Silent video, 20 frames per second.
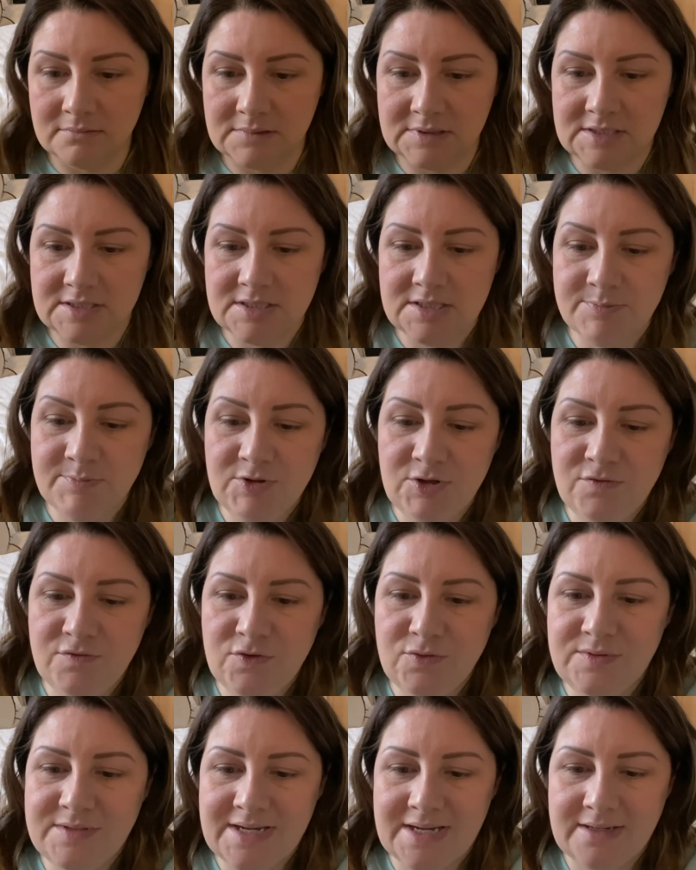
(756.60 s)
Let's move you
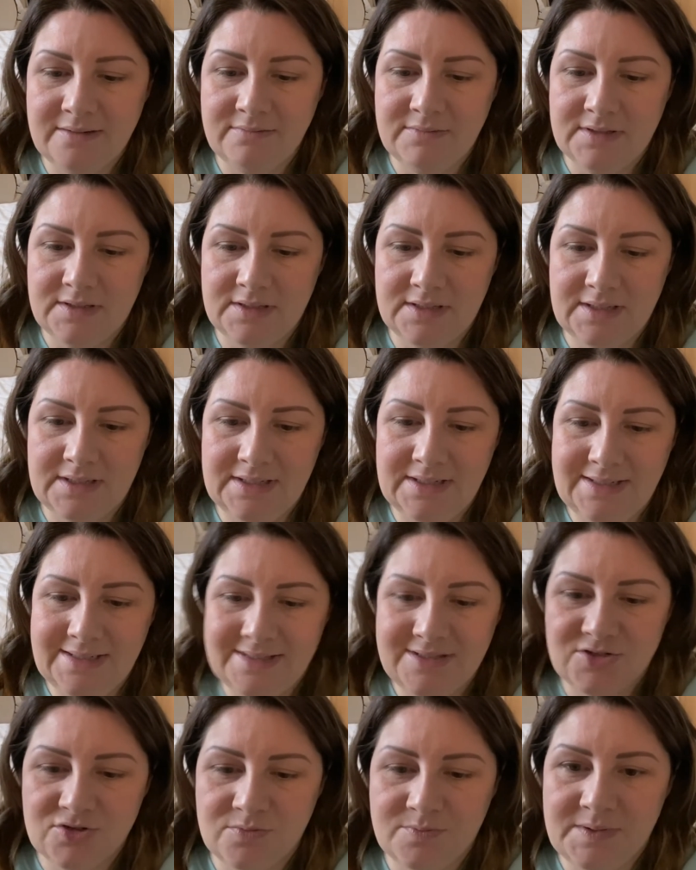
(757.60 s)
down a
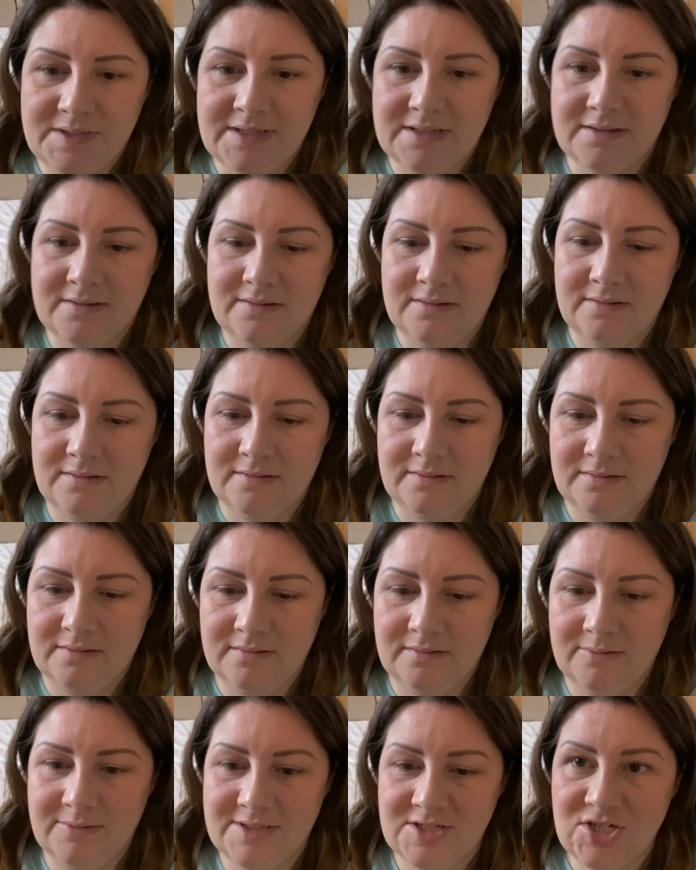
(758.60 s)
little bit.
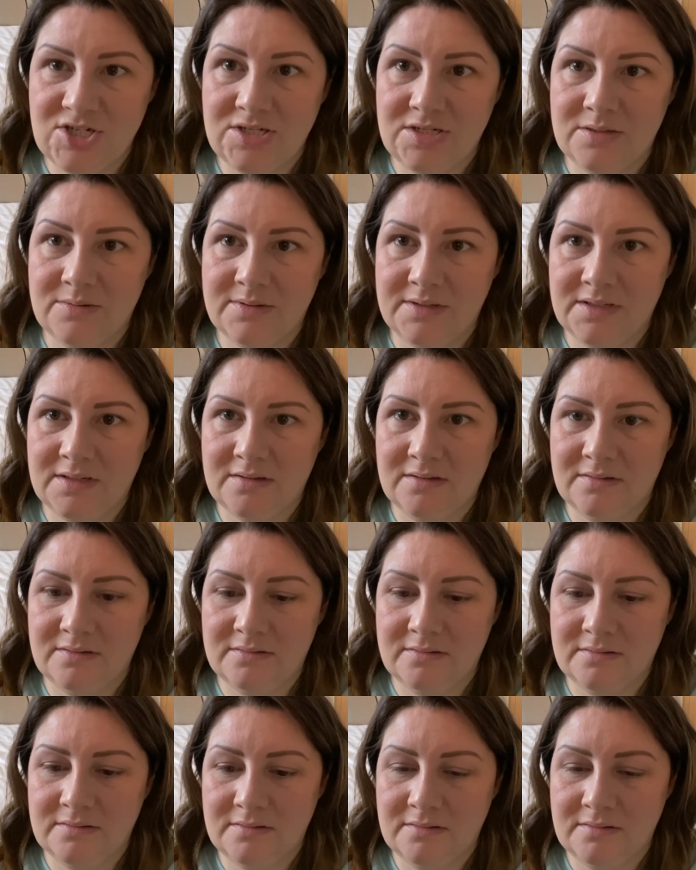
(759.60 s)
Oh, actually, no, I can't.